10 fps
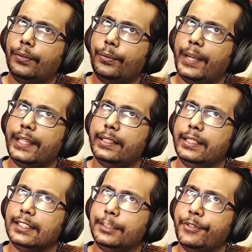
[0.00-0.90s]
wait,
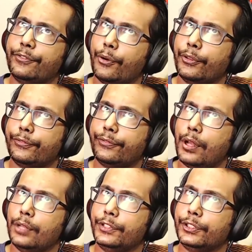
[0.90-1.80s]
this is before the
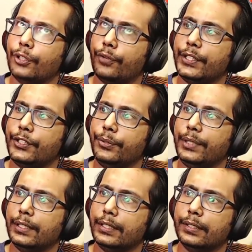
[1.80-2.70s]
fall of the Soviet
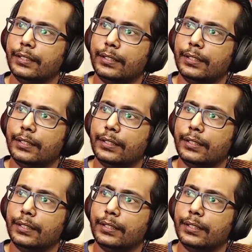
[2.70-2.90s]
Union.